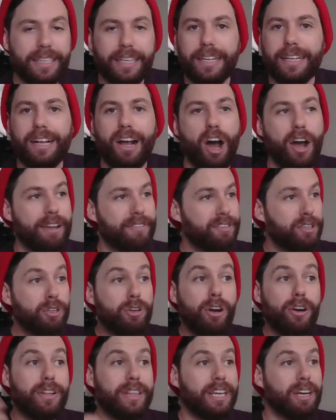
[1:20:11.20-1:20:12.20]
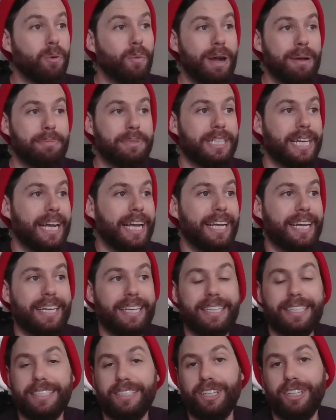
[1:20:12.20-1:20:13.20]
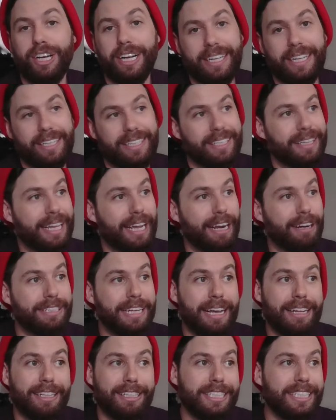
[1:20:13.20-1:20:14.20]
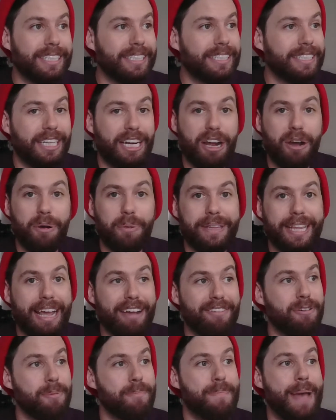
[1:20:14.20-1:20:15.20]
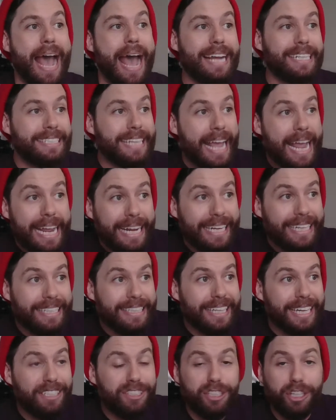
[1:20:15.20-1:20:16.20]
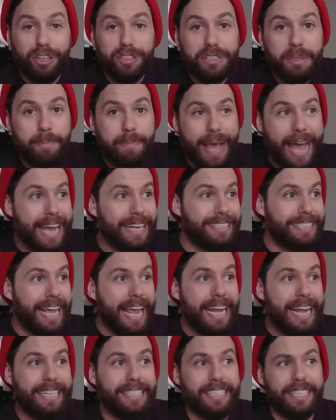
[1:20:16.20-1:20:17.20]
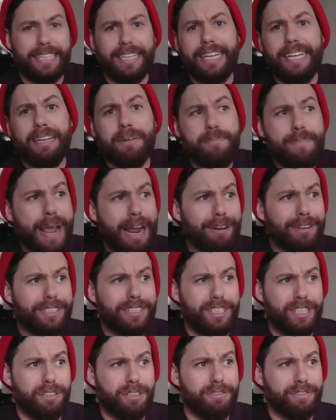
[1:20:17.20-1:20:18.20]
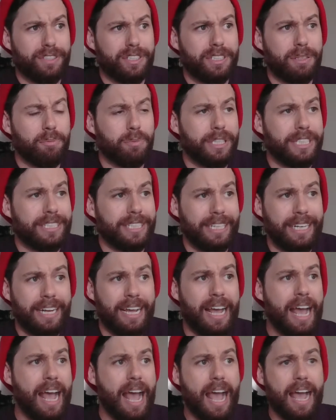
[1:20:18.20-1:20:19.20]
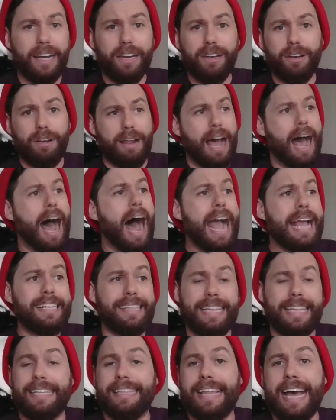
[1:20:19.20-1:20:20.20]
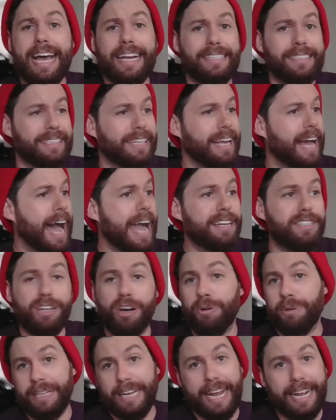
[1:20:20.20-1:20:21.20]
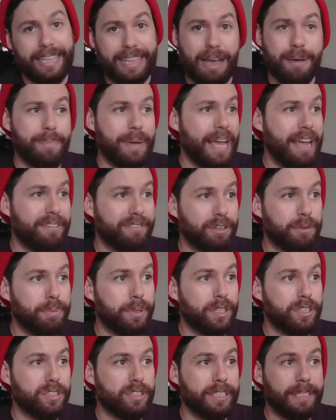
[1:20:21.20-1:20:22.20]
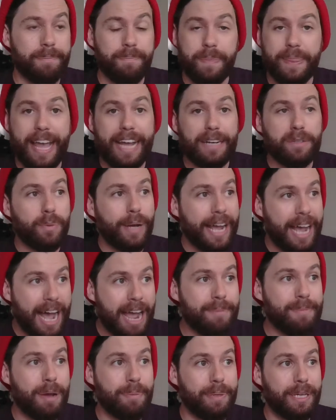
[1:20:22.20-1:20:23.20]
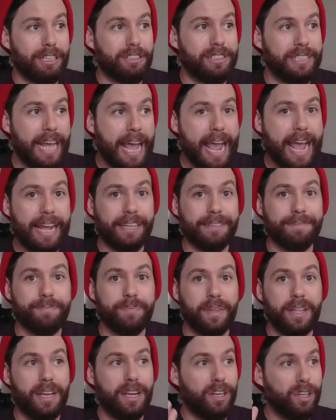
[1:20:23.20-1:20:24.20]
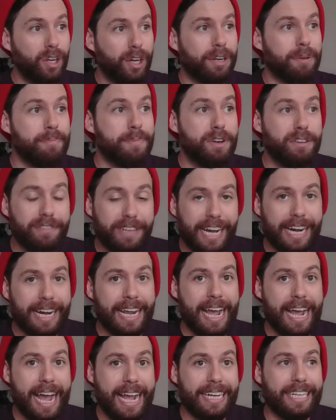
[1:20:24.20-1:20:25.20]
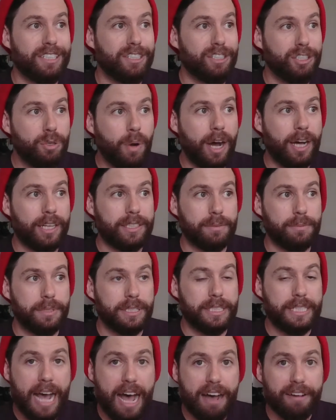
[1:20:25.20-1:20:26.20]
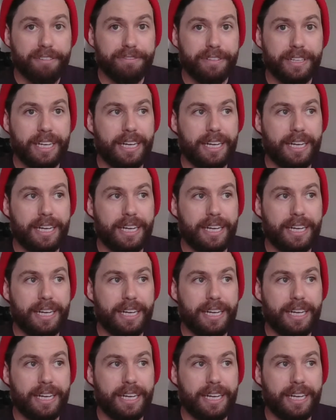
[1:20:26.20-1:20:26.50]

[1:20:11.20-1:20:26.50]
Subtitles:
If you go to their website, look, they're telling you, they have a bad take. They chose a bad take to like compare us to for some reason. I think that I don't like that behavior personally. That's why I'm up here saying, look, move.ai can do awesome stuff.